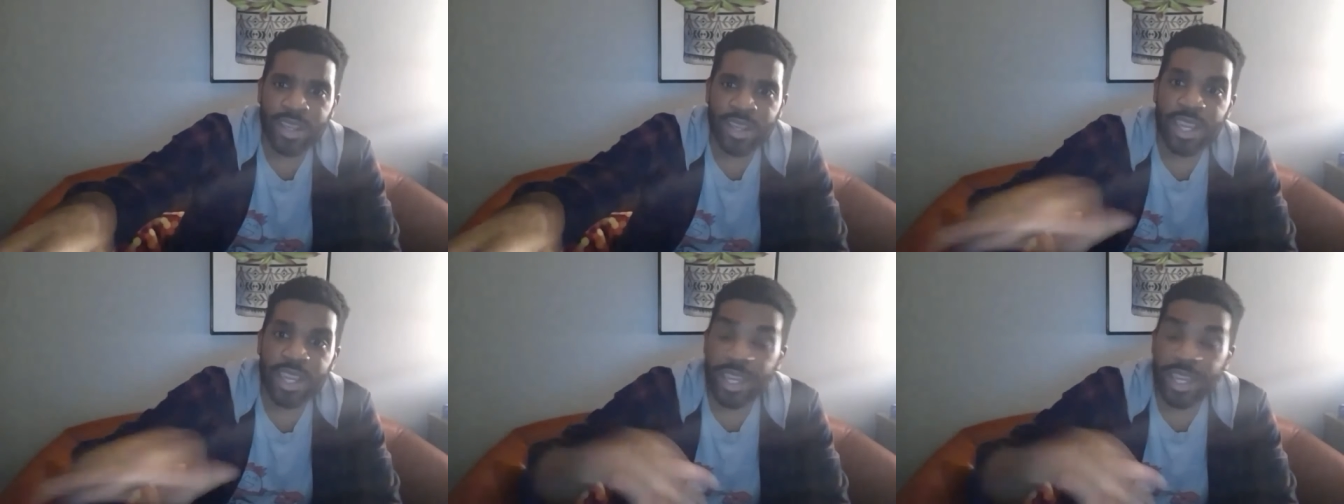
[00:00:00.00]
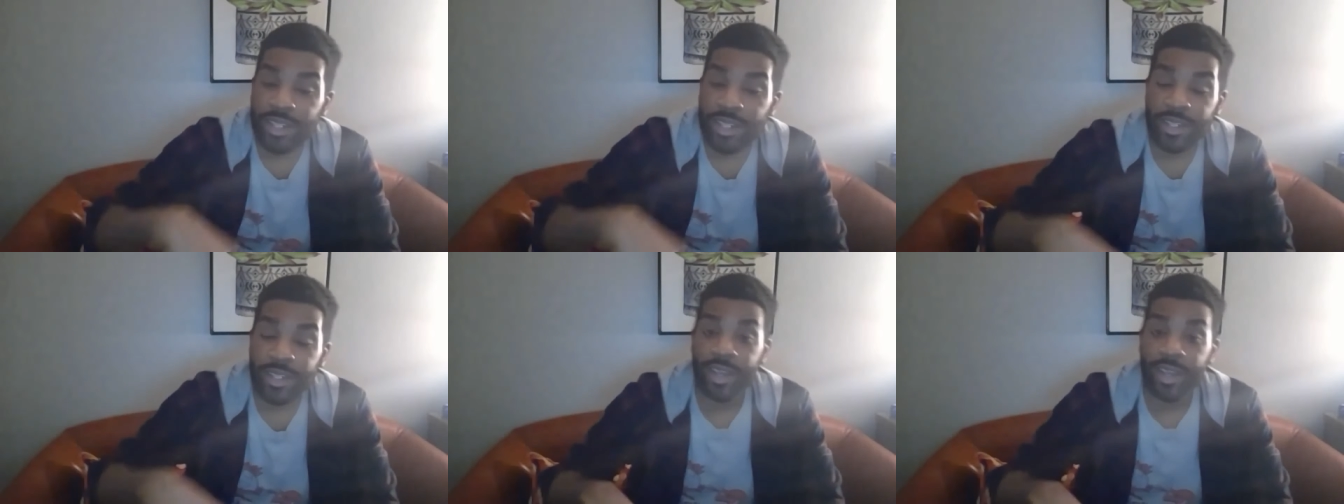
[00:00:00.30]

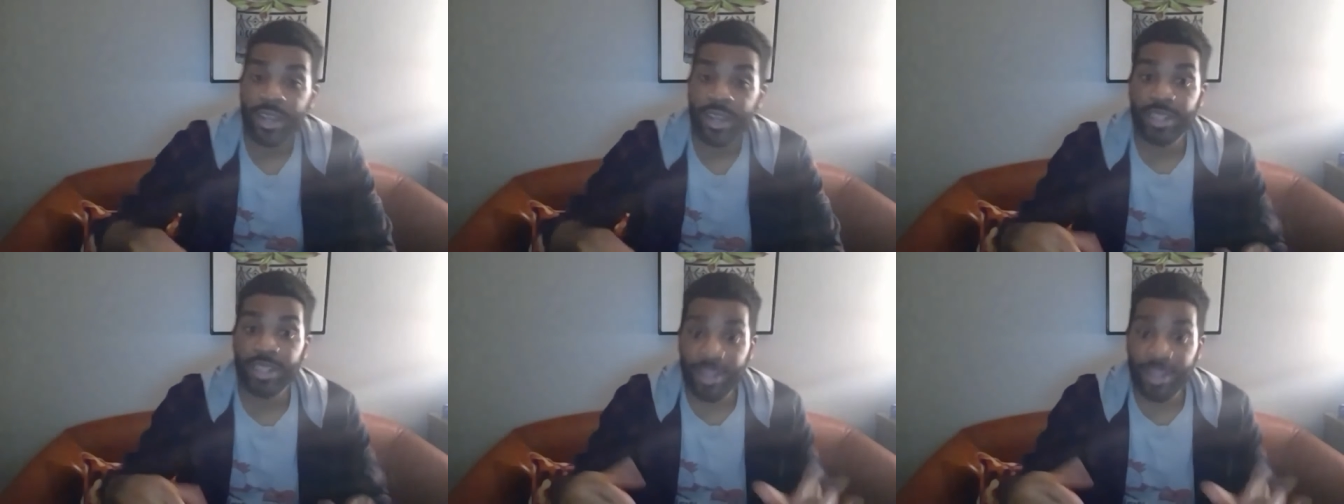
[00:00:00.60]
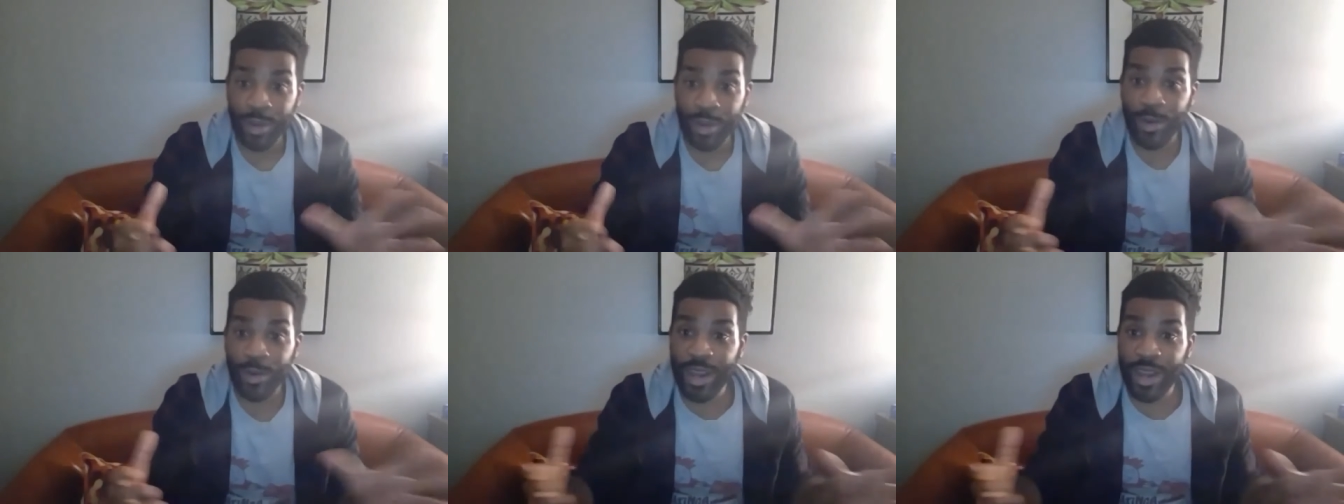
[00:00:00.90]
and do you
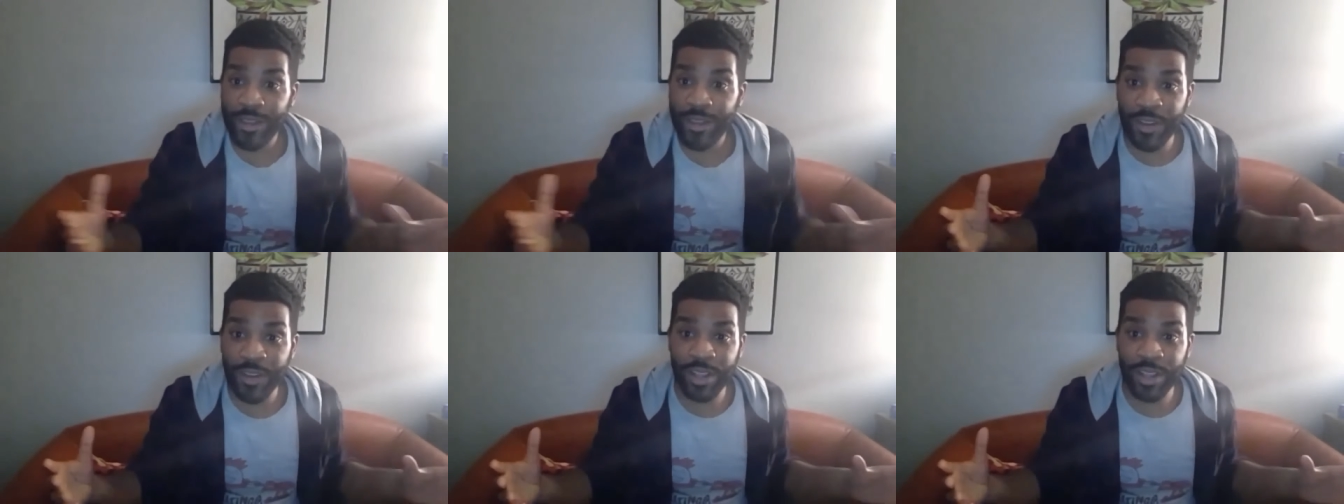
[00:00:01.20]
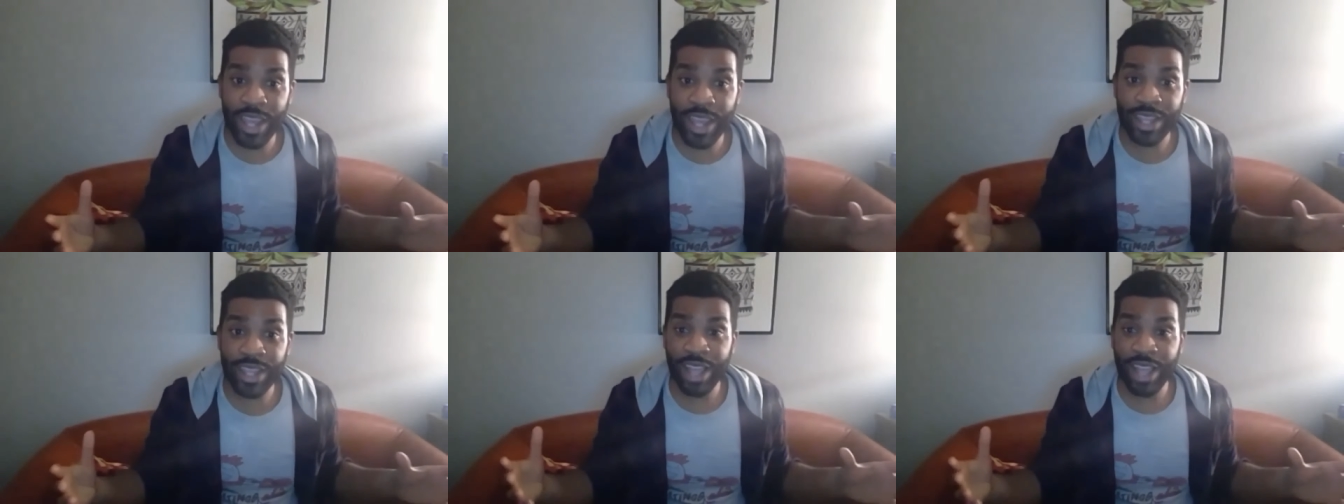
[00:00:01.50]
know what I felt
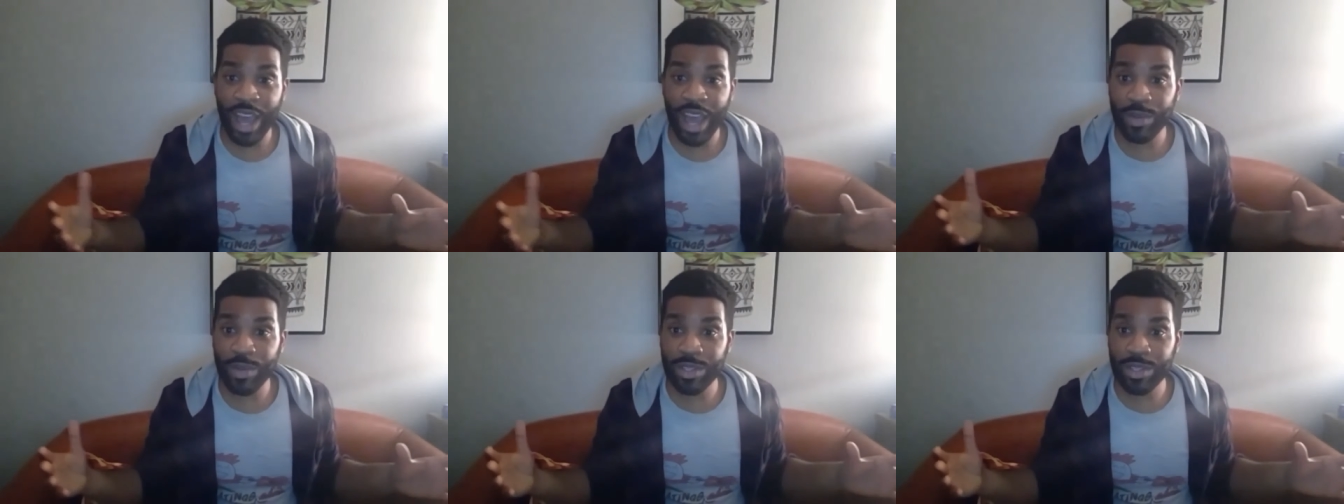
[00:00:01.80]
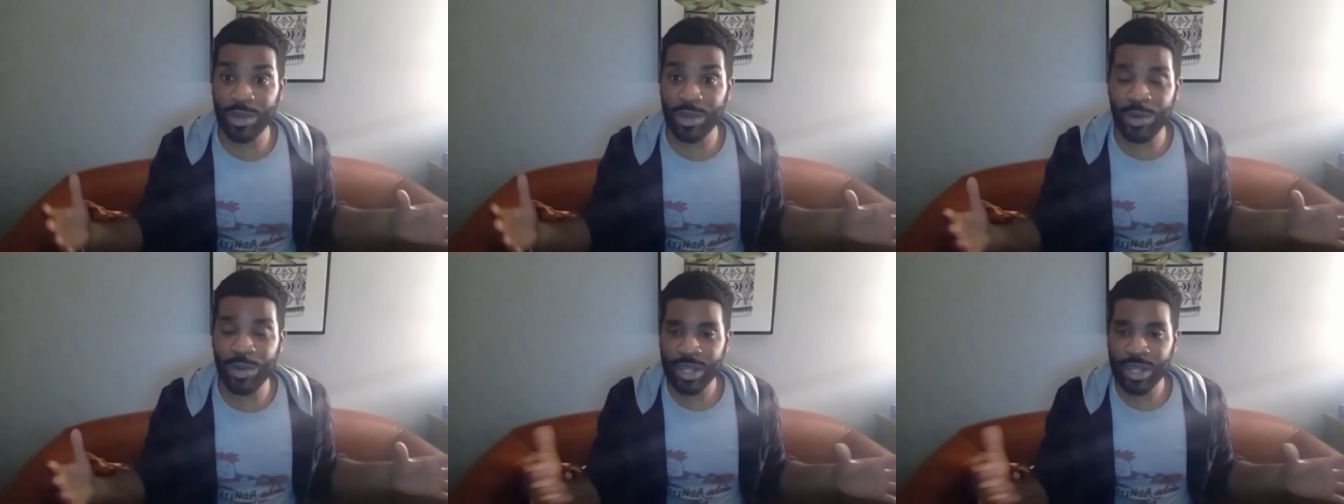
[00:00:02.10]
like I was
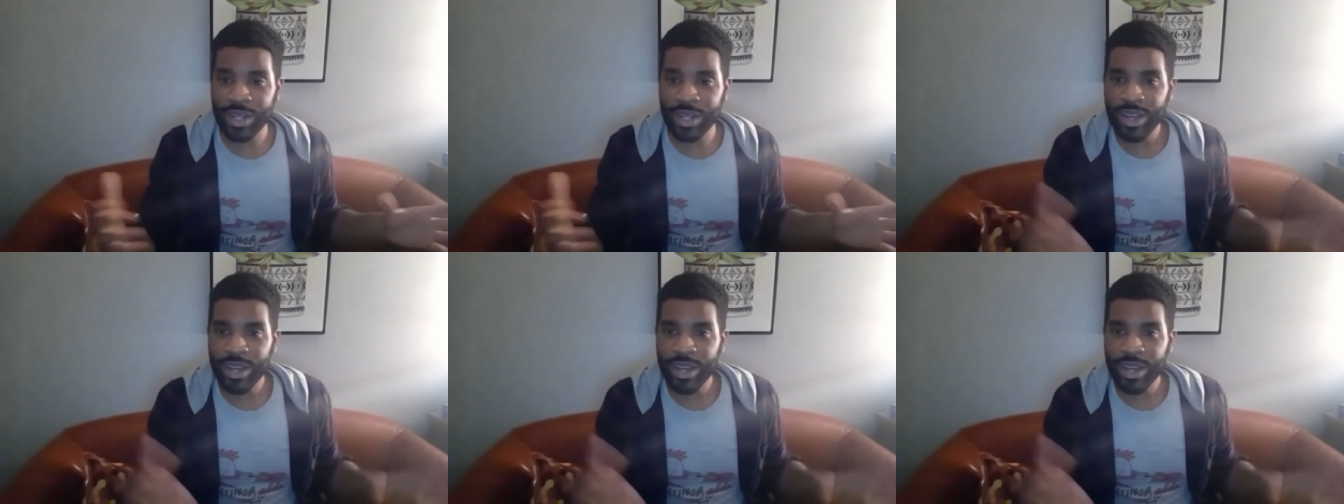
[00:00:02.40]
doing?